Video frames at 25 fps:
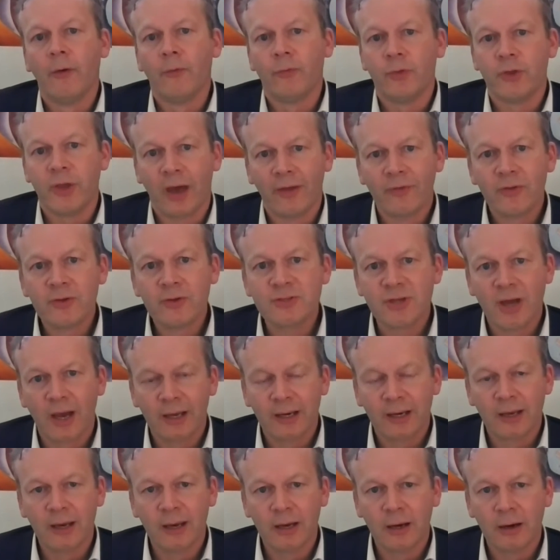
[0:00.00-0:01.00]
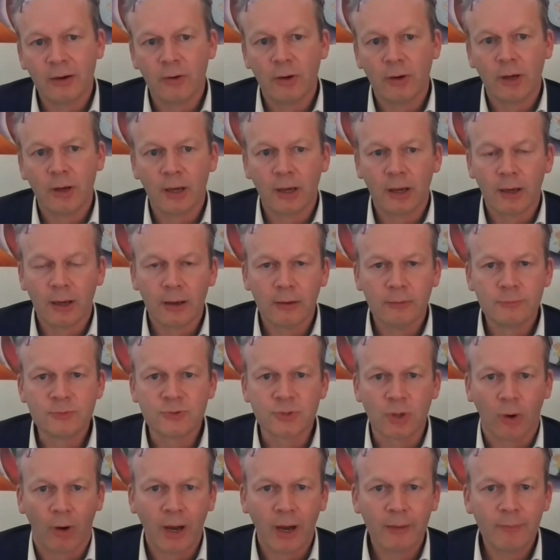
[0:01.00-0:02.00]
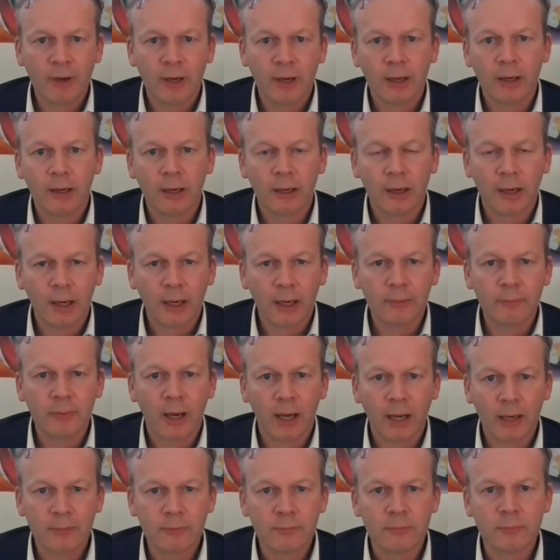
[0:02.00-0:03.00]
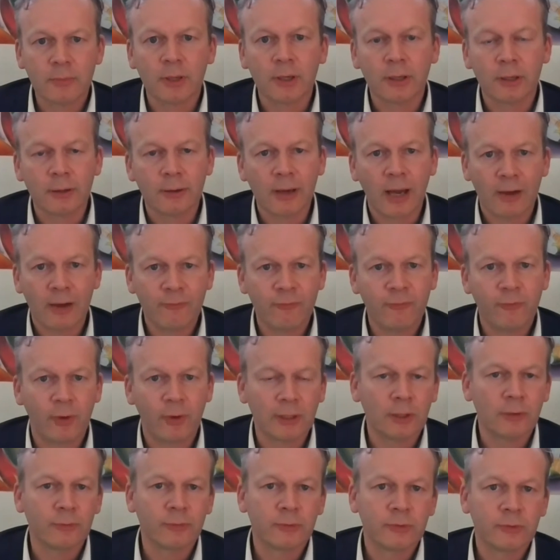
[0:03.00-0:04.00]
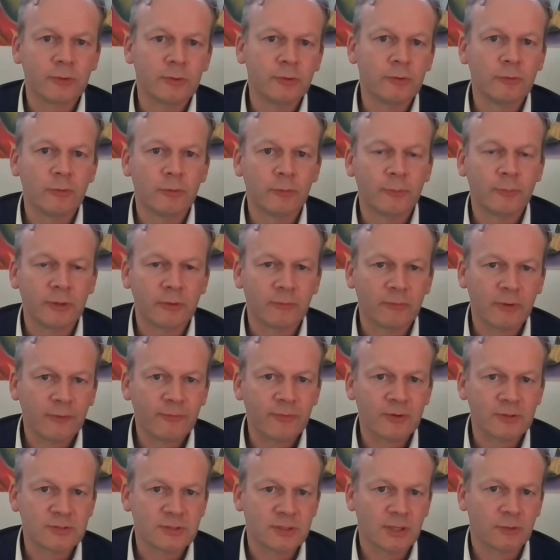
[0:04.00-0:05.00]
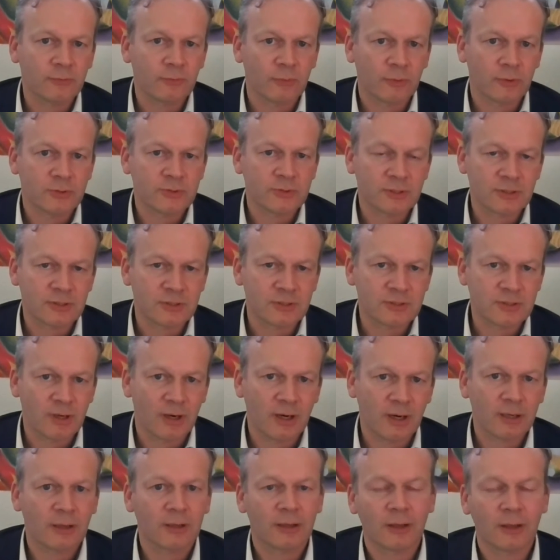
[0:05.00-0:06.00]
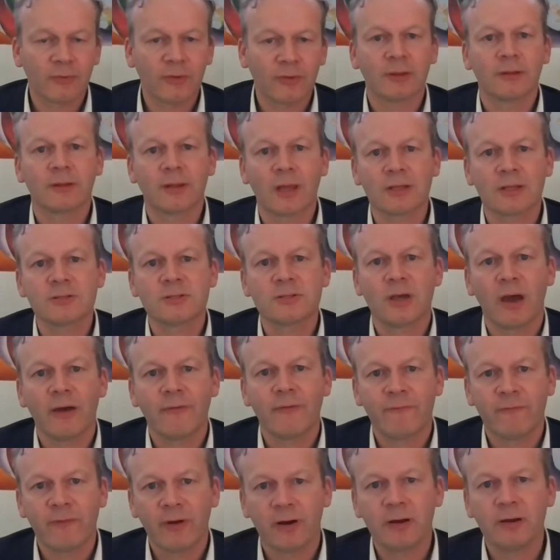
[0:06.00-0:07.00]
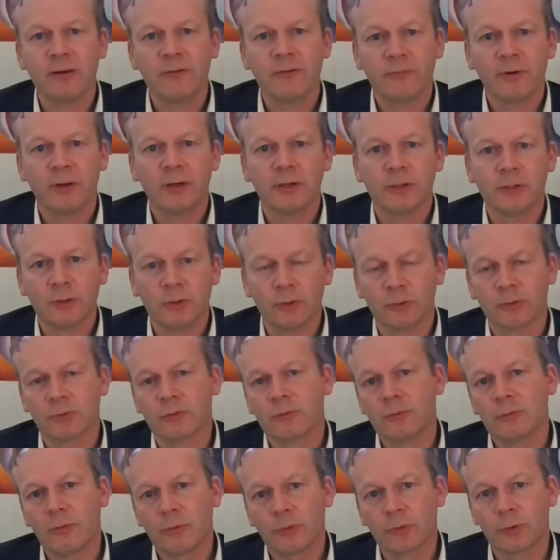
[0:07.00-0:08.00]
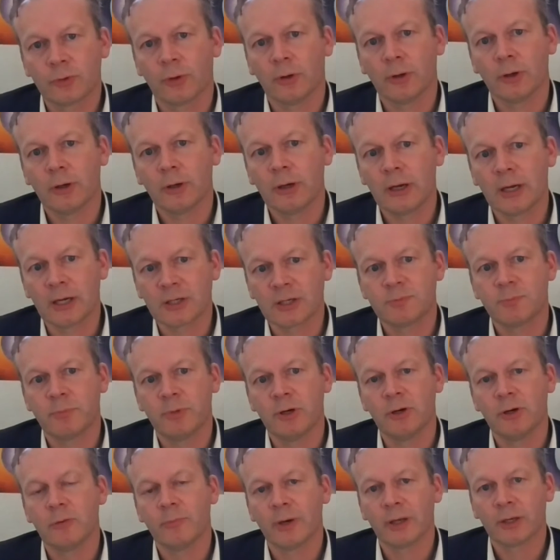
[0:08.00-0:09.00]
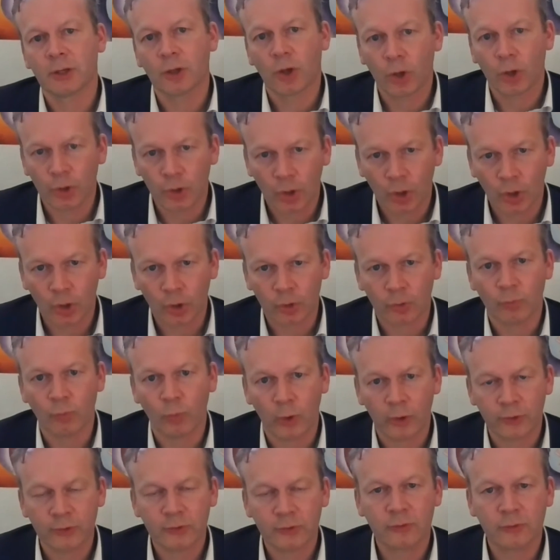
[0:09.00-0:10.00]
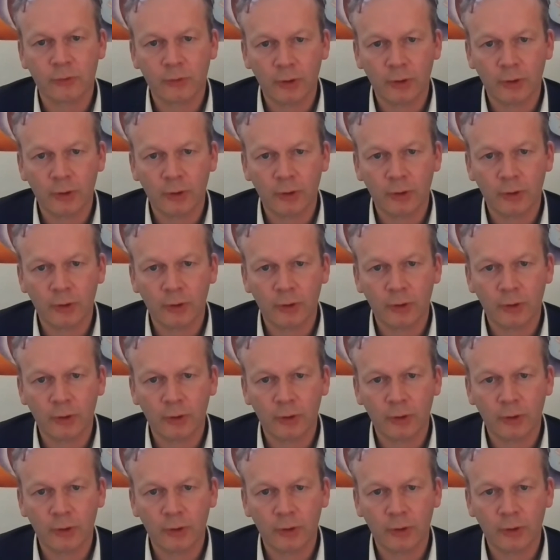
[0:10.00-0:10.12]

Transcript: The other side here, so I've followed the European reference network since the start, and I think that's a very, very good experiment on what